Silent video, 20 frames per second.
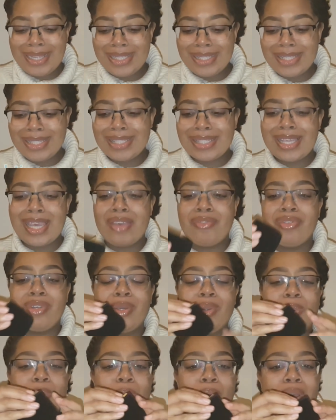this is Kevin
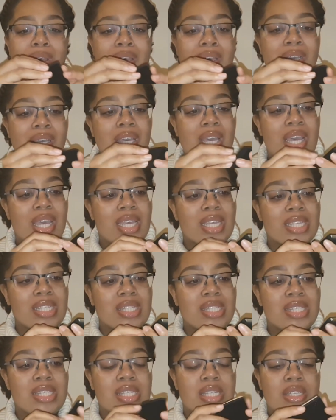Aquan,
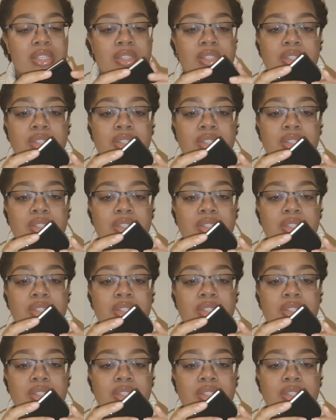guys.